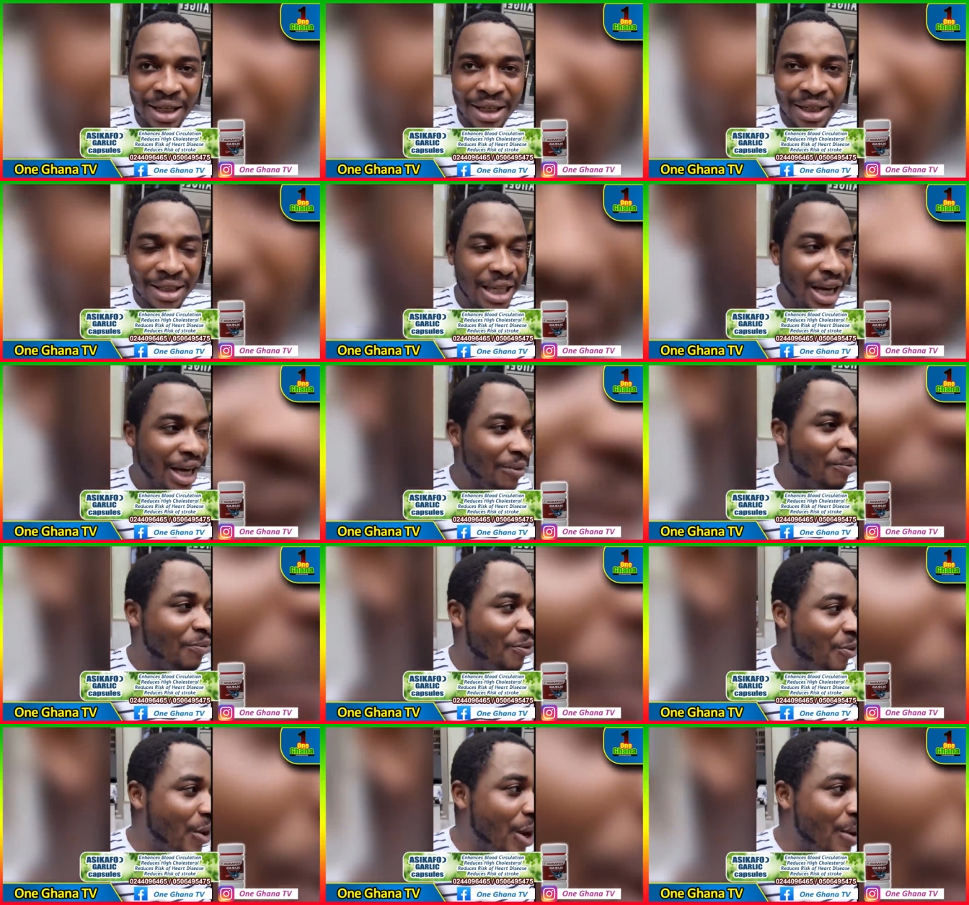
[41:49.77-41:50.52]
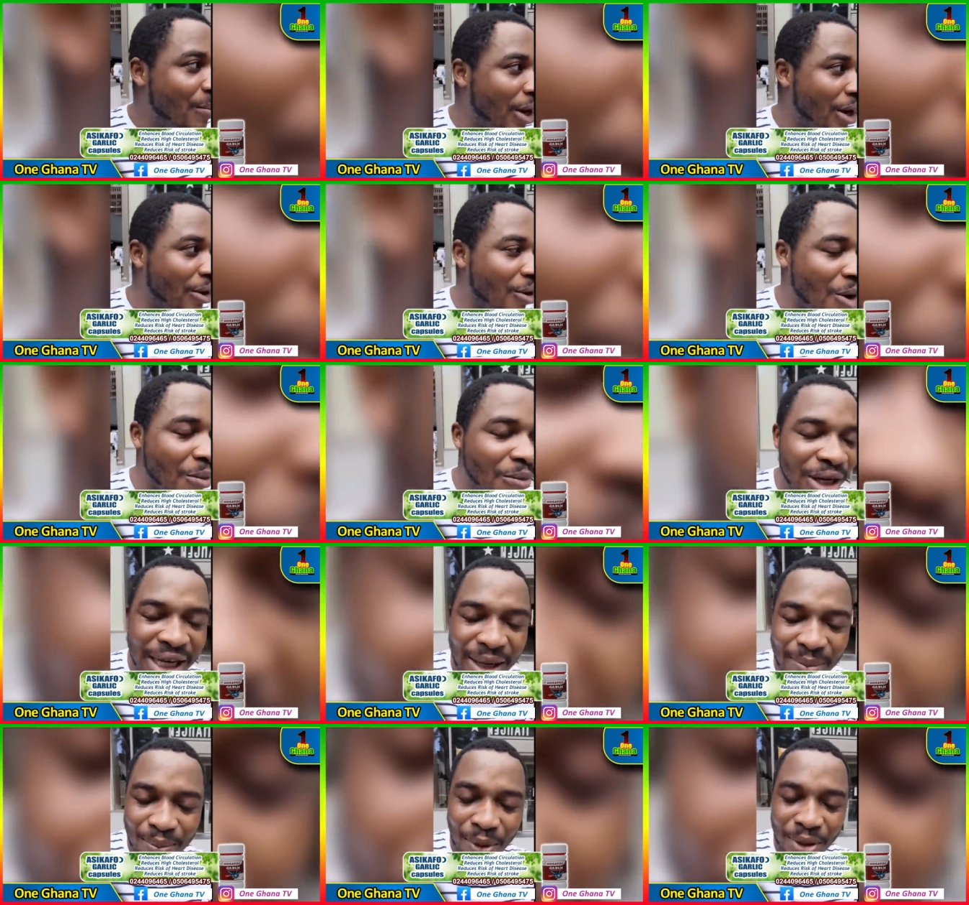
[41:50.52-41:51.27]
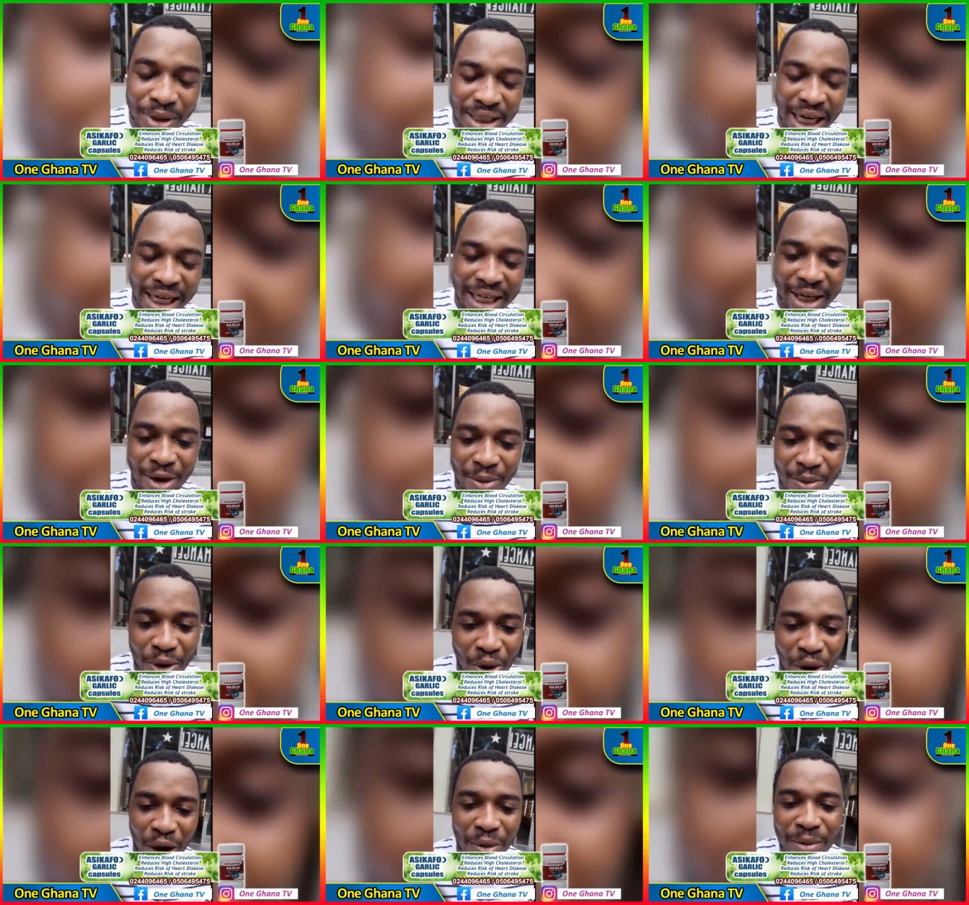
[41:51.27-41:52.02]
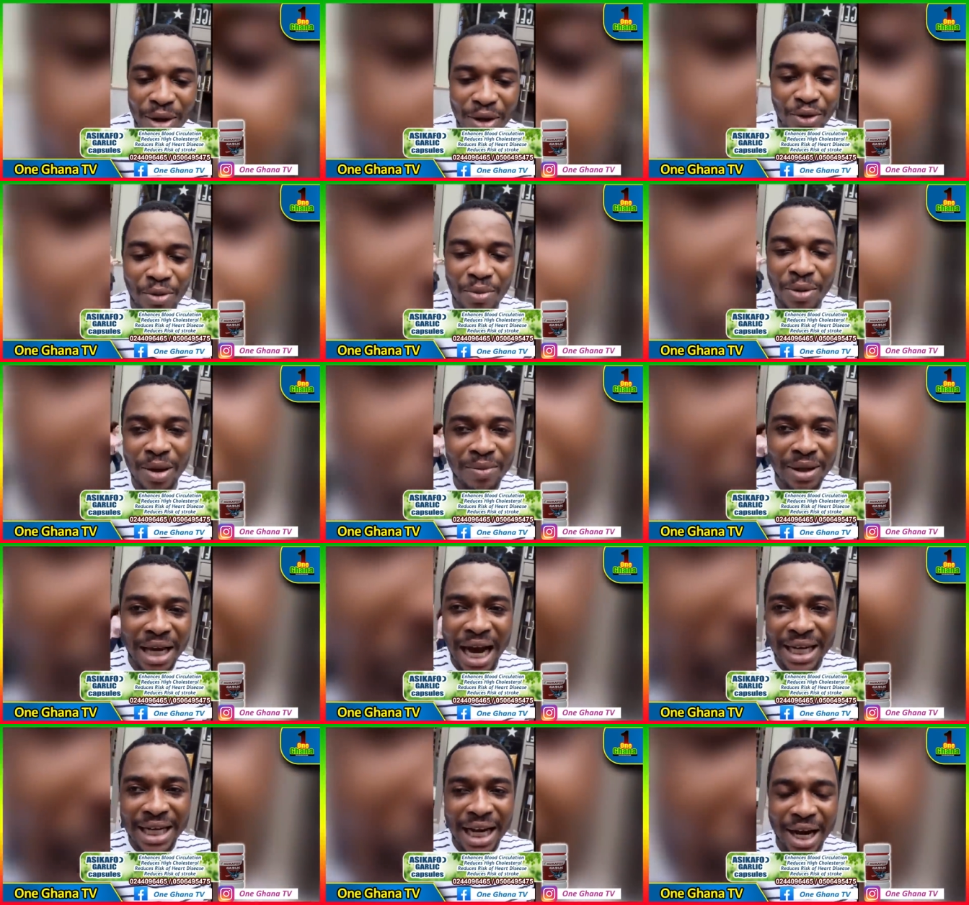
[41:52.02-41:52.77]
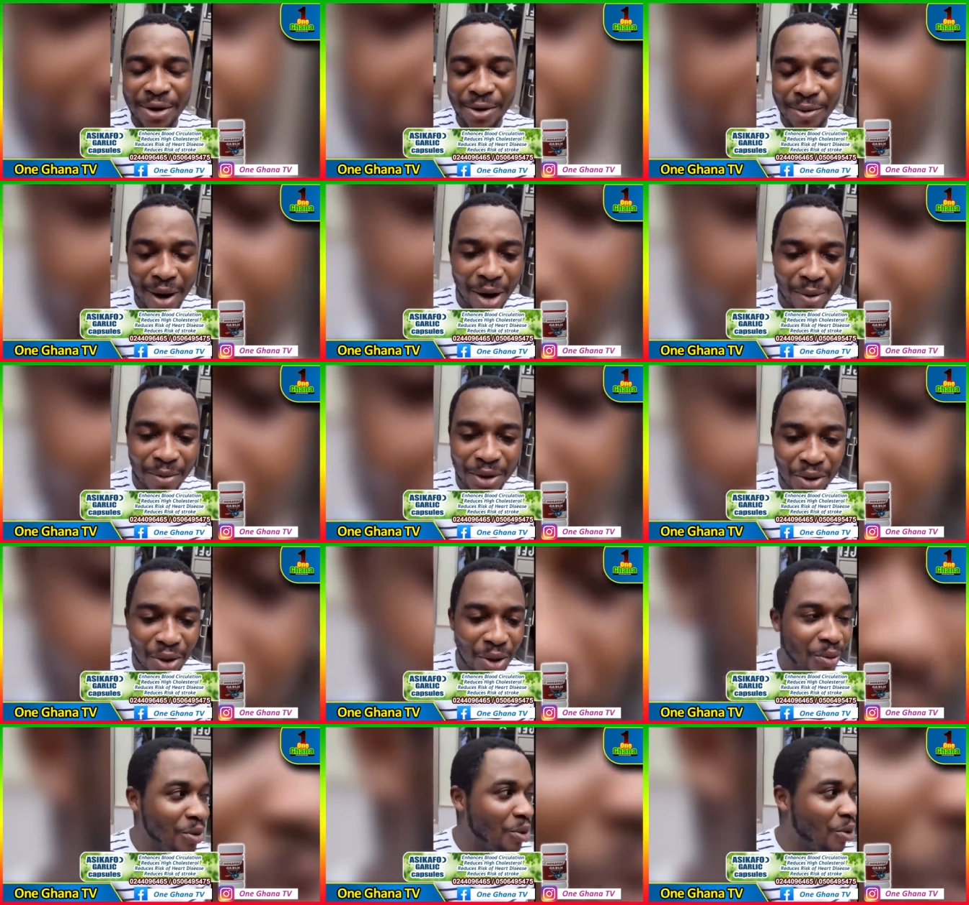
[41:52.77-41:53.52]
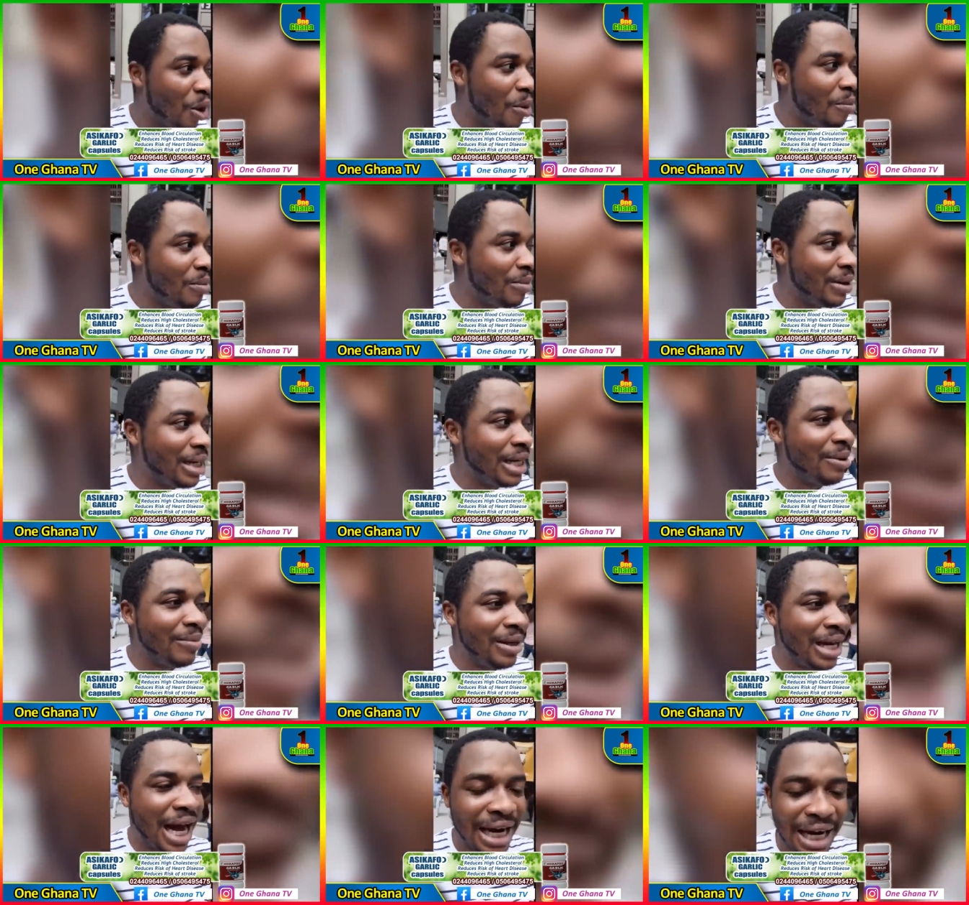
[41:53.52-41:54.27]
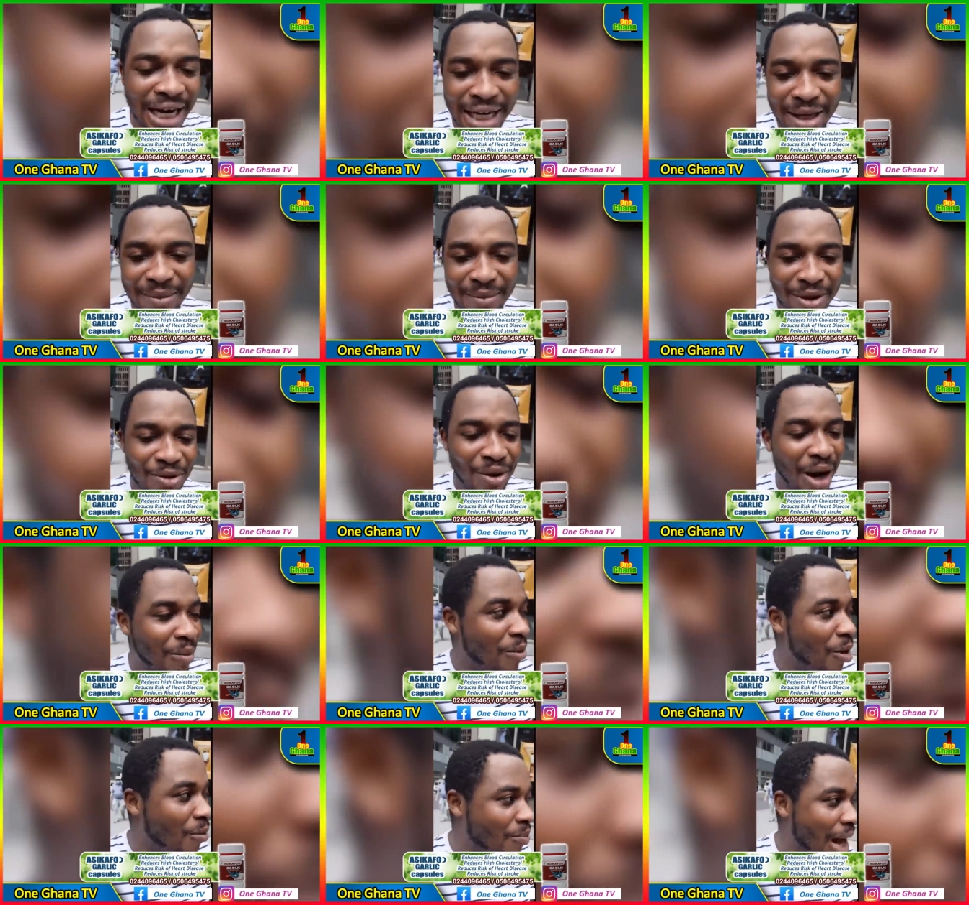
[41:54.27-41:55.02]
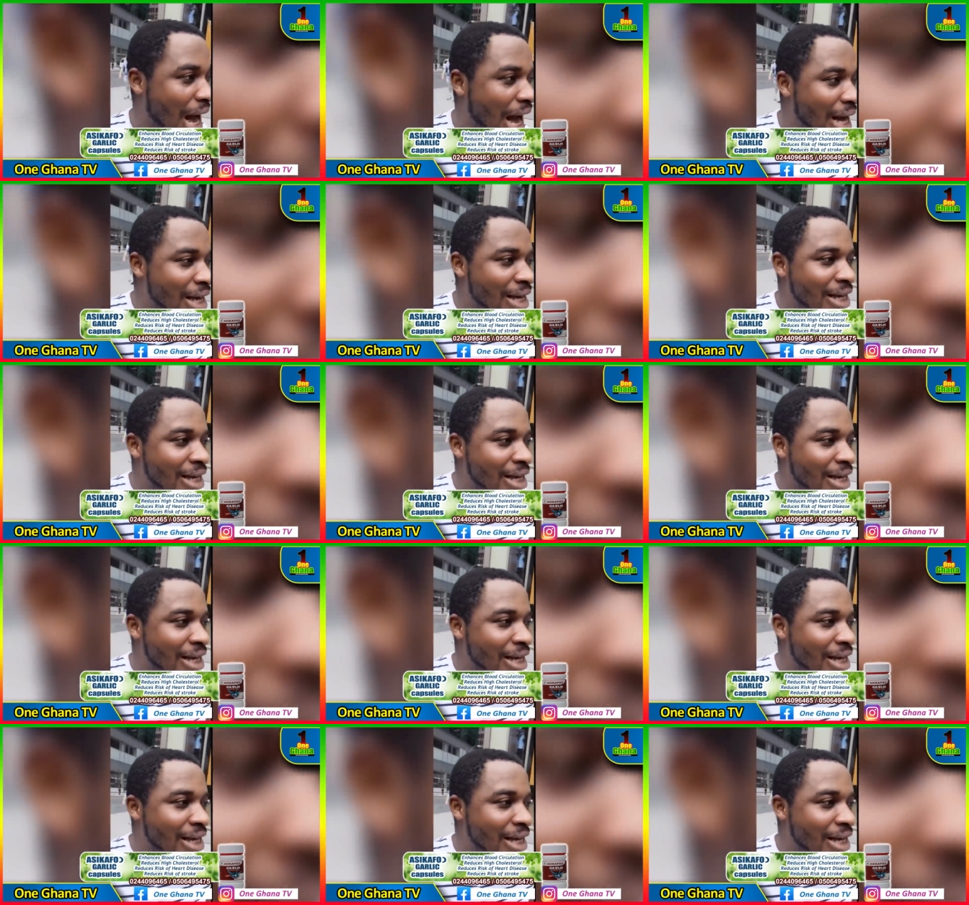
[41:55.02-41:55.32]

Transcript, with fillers: Say fame na norm de post a deal because me to me be a Yajuma, so because me meaning Ghana and even Abopa,